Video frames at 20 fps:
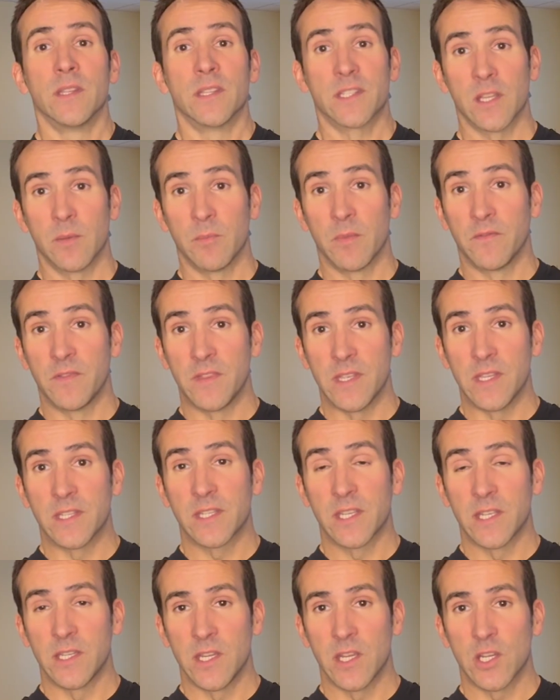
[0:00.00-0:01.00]
Some of these
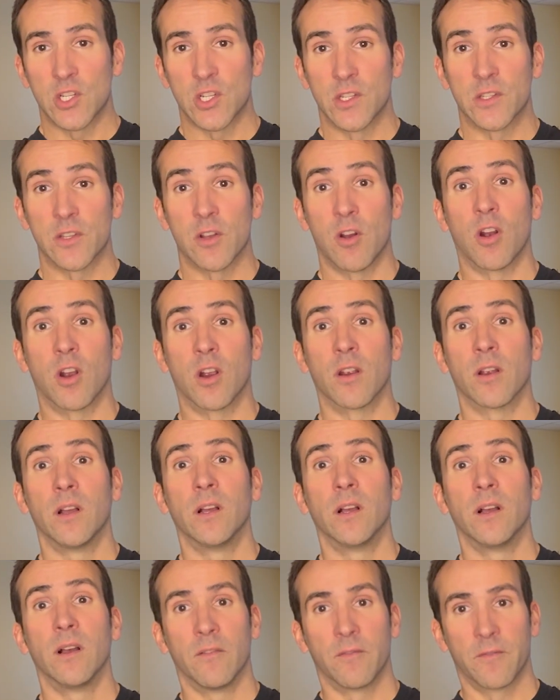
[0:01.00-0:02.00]
conditions are
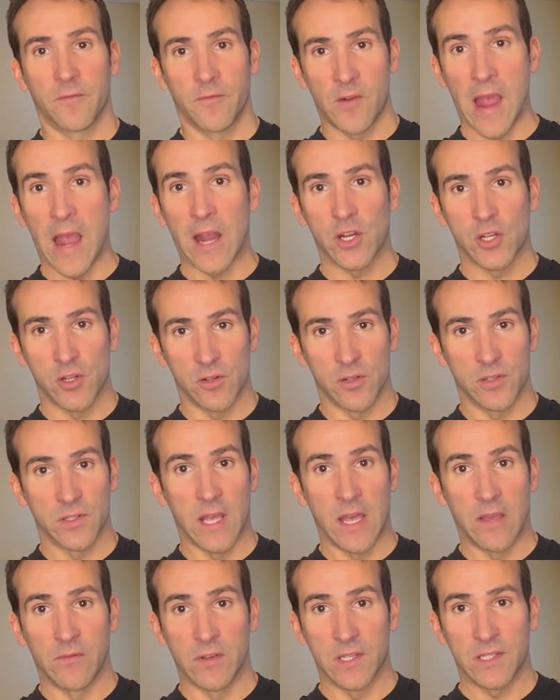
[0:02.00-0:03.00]
fractures,
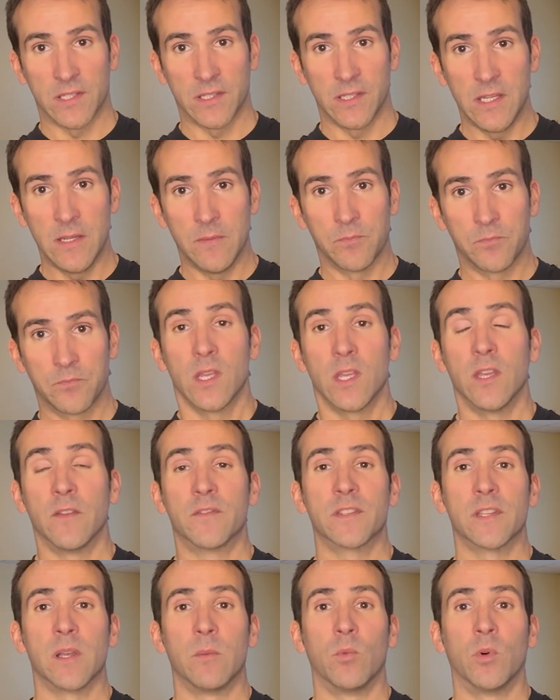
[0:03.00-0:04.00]
obviously. If
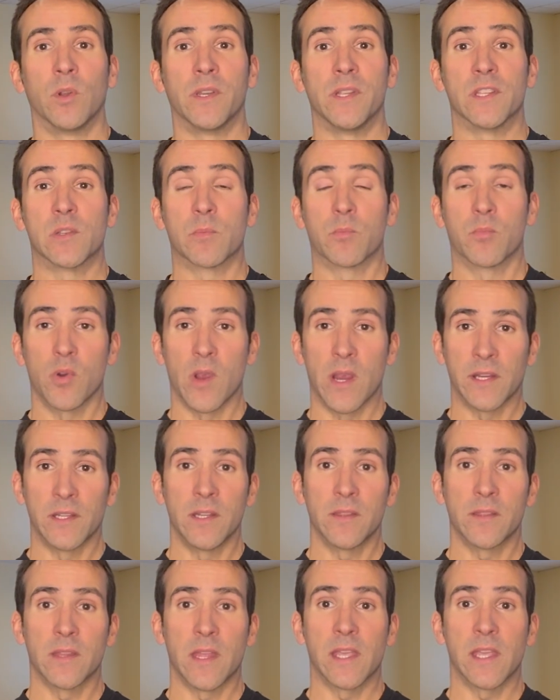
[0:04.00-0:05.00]
someone is
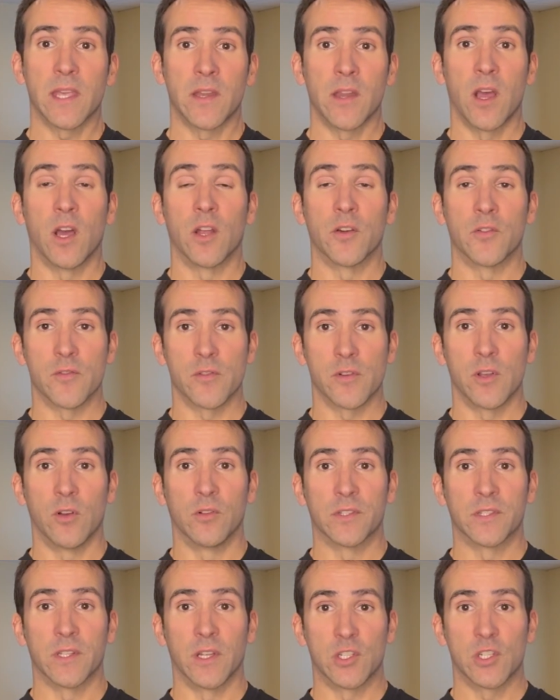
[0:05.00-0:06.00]
pregnant, they cannot undergo
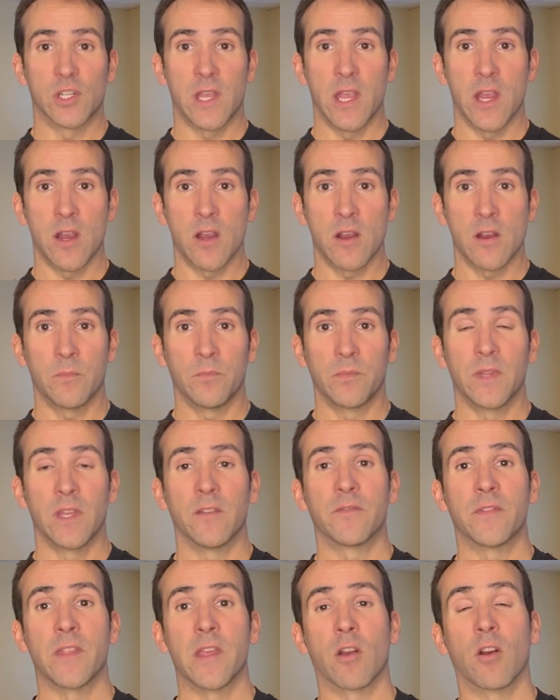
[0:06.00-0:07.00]
such care.
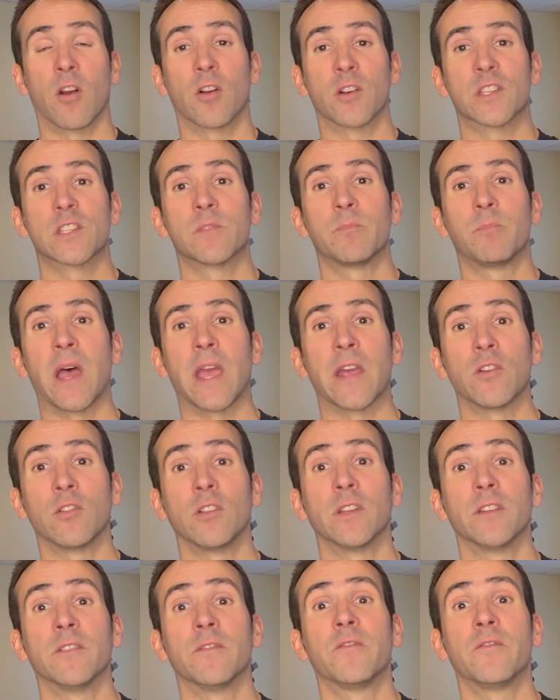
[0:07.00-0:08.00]
If there are
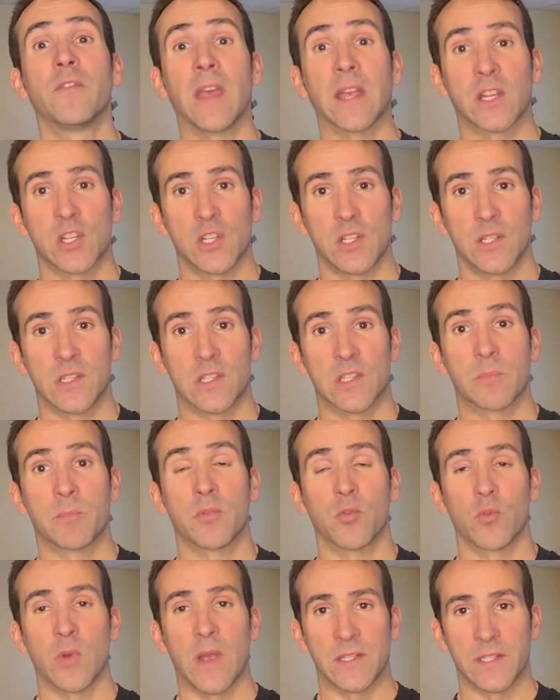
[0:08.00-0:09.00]
spinal infections
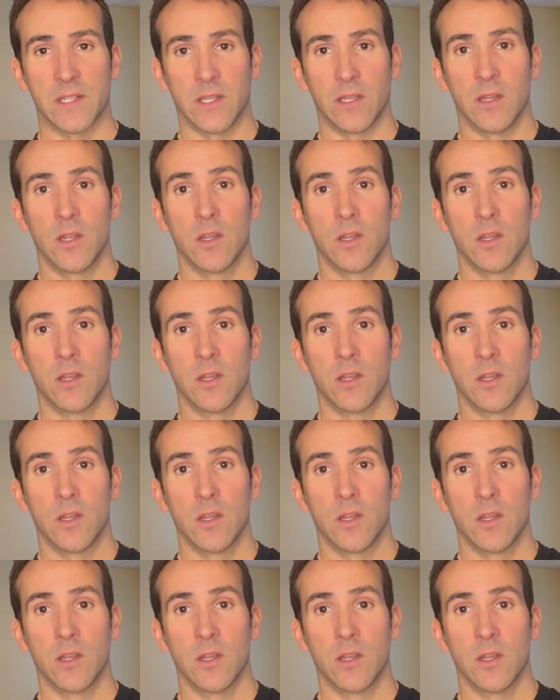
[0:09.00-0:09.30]
present,